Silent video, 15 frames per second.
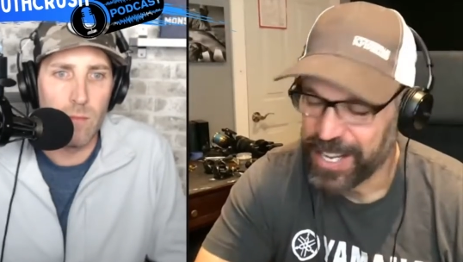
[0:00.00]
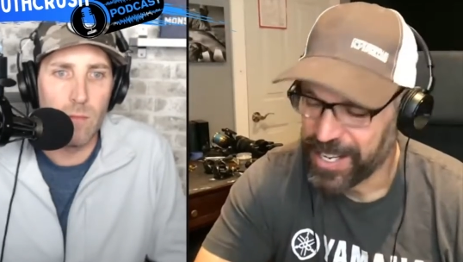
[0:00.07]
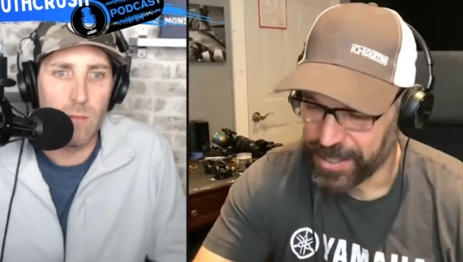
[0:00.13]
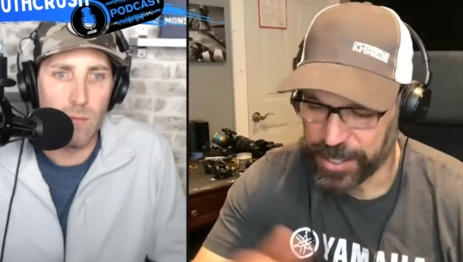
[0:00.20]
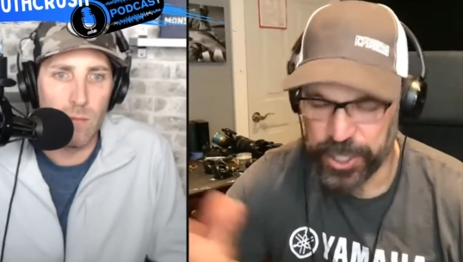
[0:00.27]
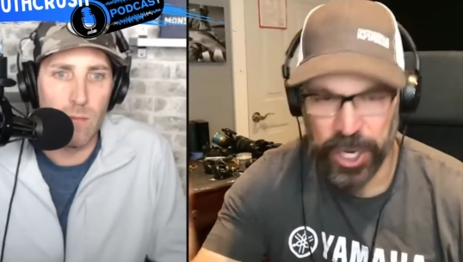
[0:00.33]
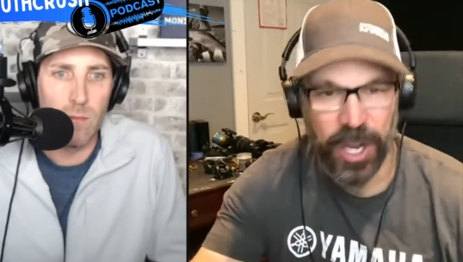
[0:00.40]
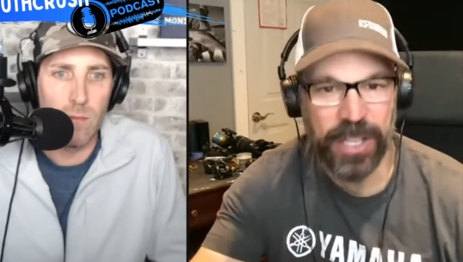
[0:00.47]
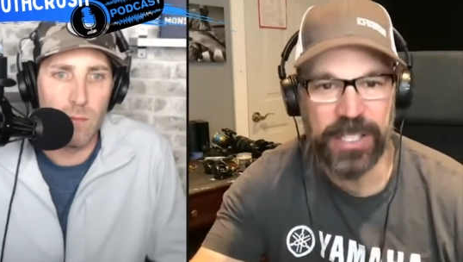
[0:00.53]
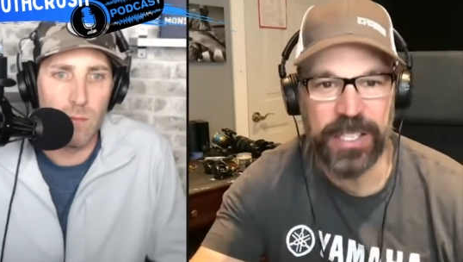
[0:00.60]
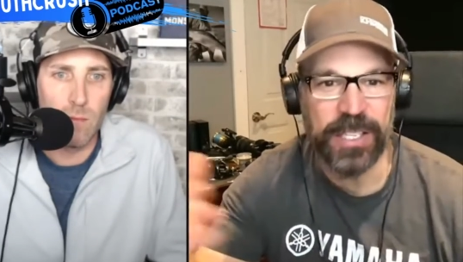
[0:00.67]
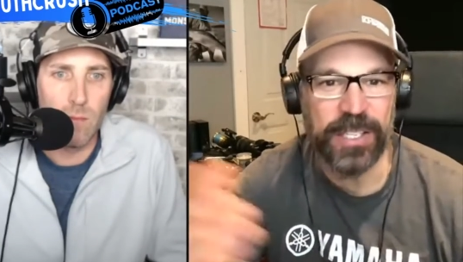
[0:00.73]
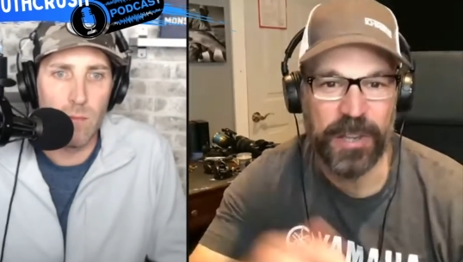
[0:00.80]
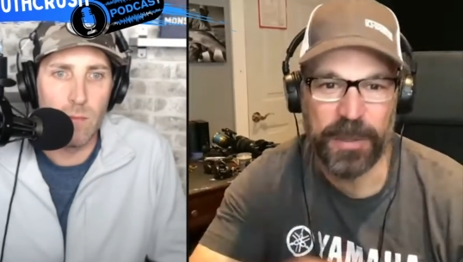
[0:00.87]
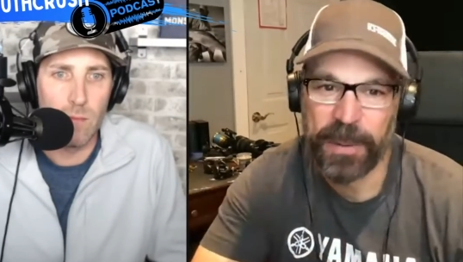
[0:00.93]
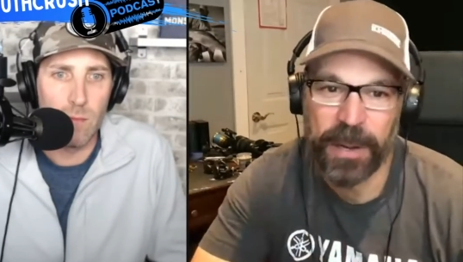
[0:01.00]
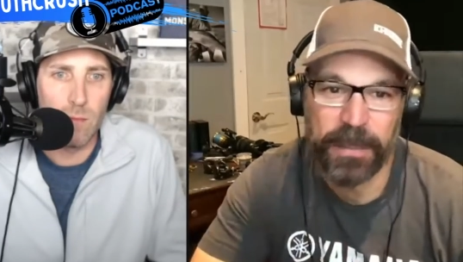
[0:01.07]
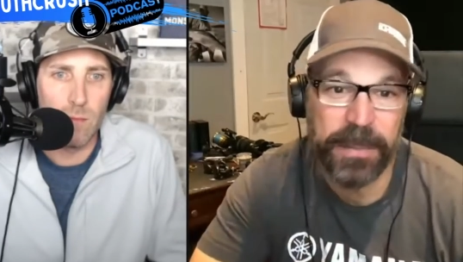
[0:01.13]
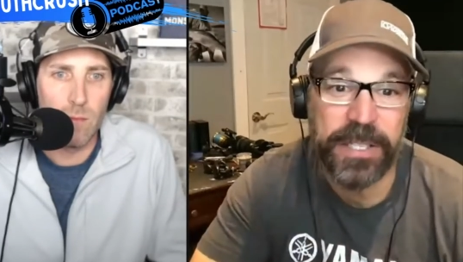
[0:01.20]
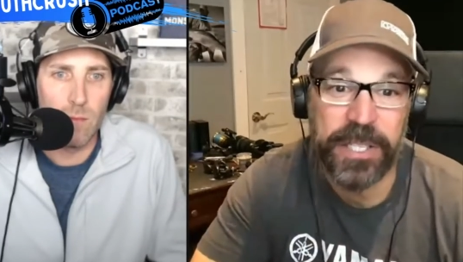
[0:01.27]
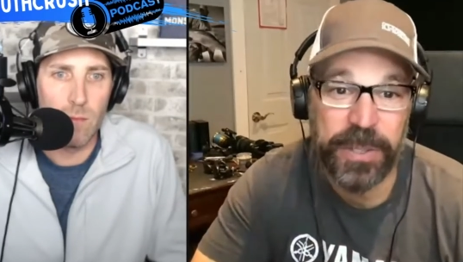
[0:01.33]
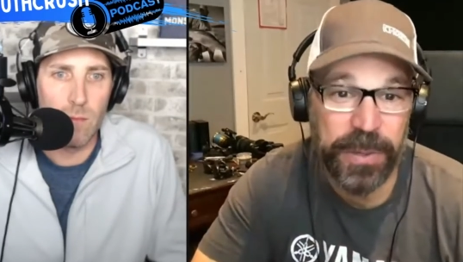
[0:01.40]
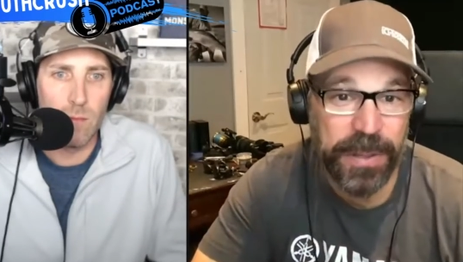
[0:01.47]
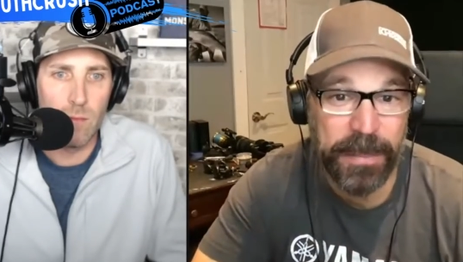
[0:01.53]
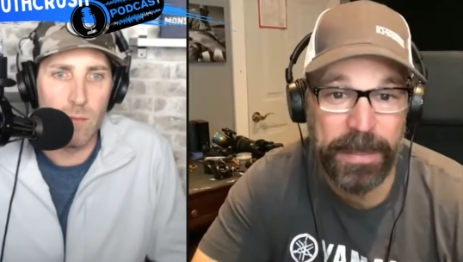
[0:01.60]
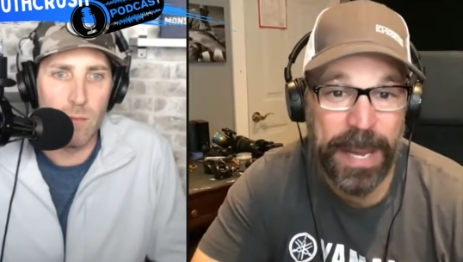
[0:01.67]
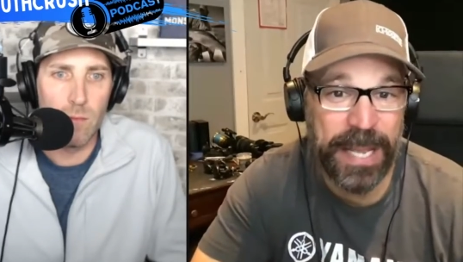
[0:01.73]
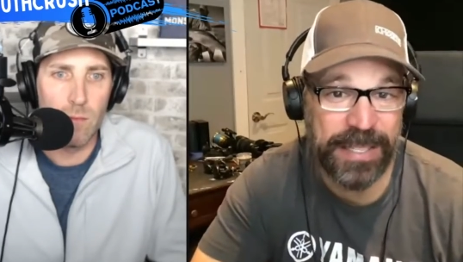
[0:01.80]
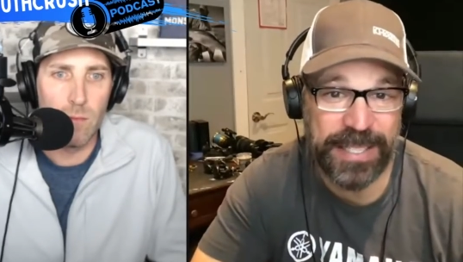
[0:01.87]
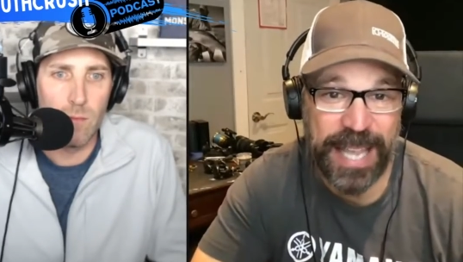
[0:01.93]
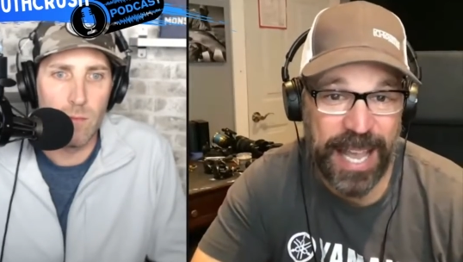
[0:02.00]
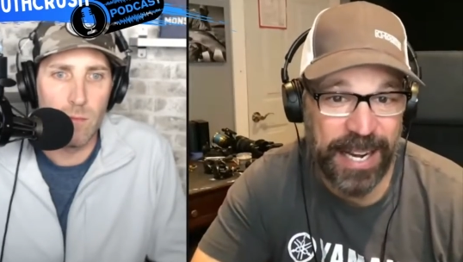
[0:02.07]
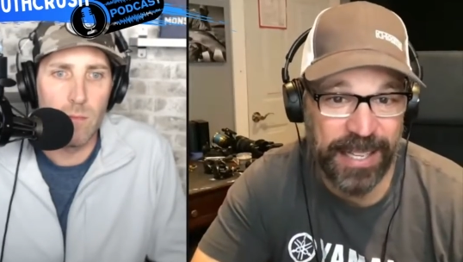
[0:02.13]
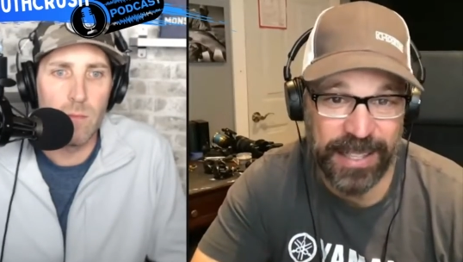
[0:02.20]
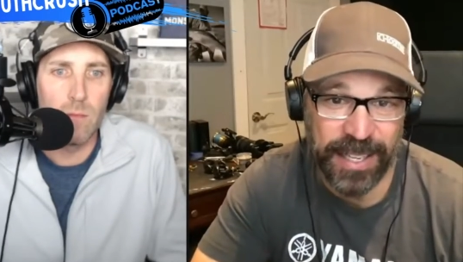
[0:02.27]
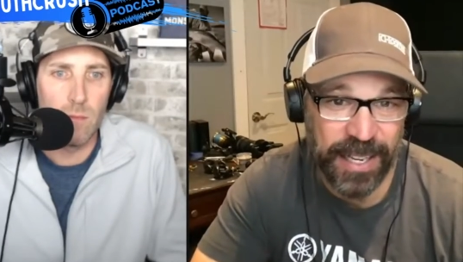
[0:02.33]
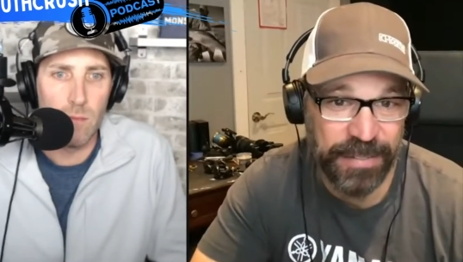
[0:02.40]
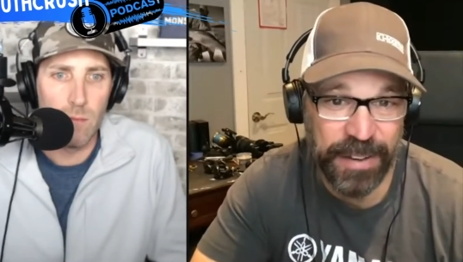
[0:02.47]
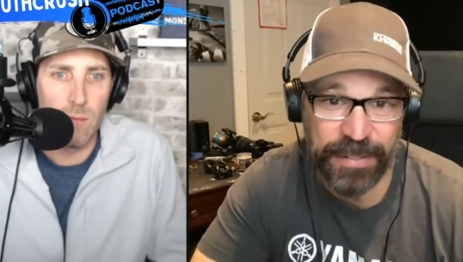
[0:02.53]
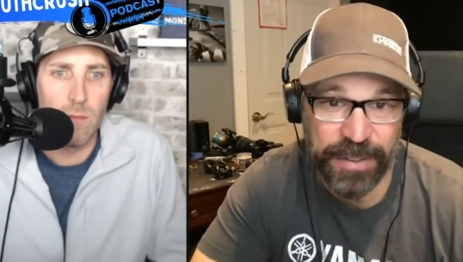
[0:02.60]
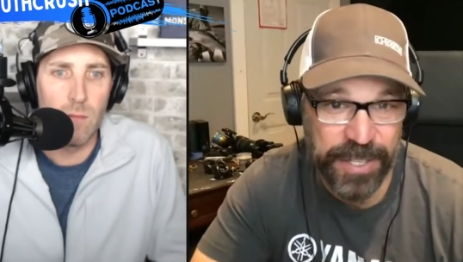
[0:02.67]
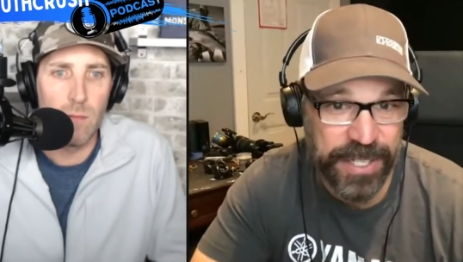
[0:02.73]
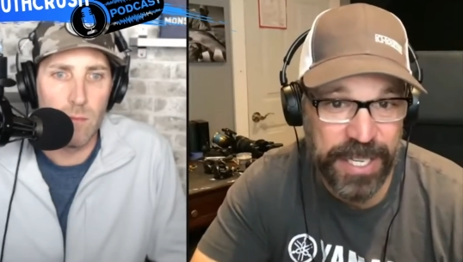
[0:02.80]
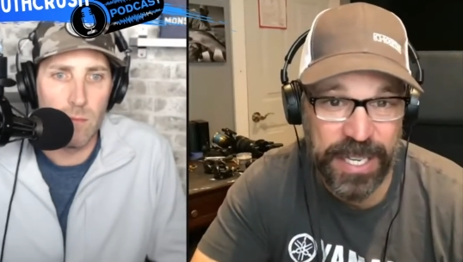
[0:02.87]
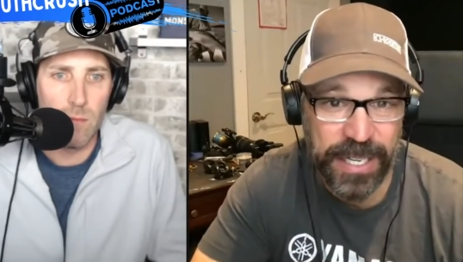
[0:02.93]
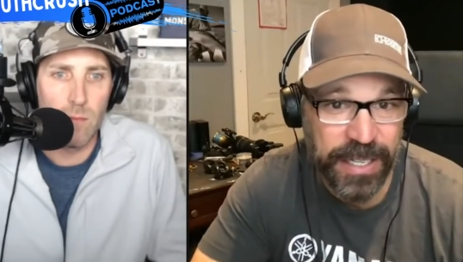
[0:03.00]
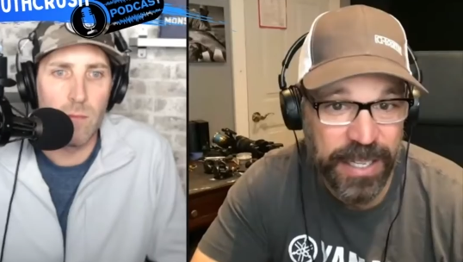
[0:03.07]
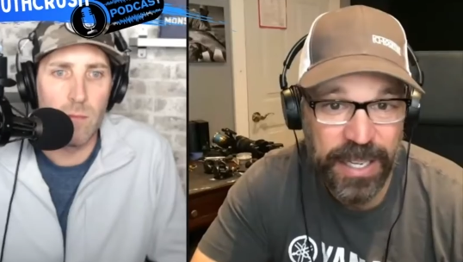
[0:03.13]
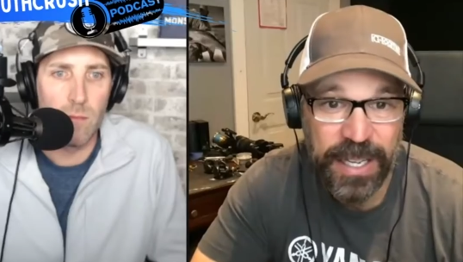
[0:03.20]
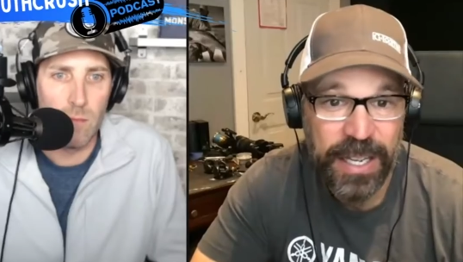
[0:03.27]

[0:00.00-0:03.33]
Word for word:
Speaker 1: the Johnsons are probably two of the best at it that I've ever seen.